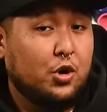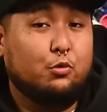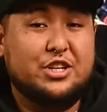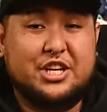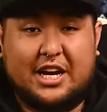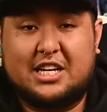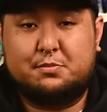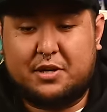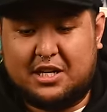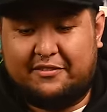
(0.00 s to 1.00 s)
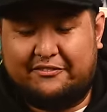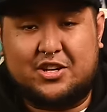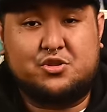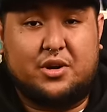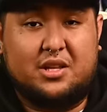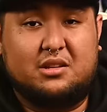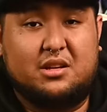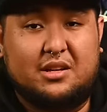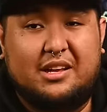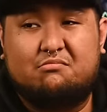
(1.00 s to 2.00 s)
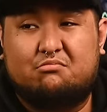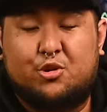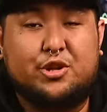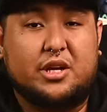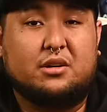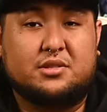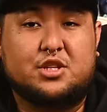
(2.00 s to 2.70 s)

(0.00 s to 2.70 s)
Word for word: which has become frustrating in critical